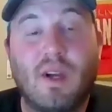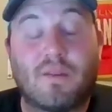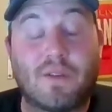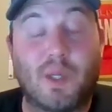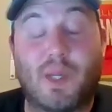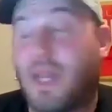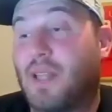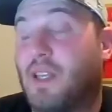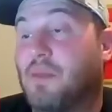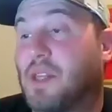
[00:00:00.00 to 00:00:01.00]
really what that
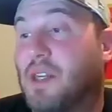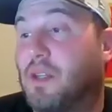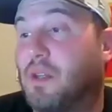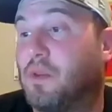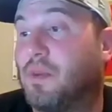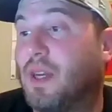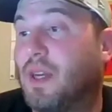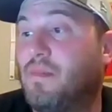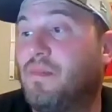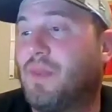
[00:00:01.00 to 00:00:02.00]
team's going to do, but
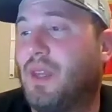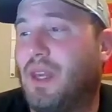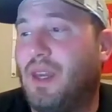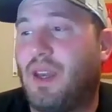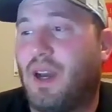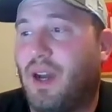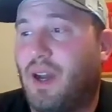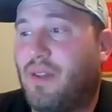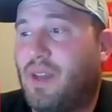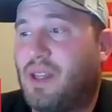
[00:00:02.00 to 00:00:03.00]
he
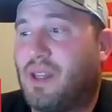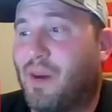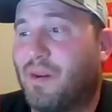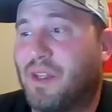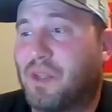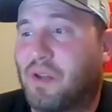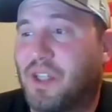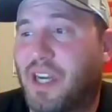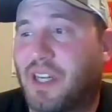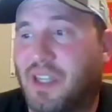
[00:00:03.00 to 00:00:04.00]
doubled his
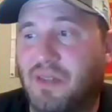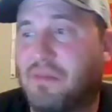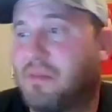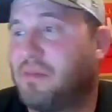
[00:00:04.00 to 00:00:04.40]
projection.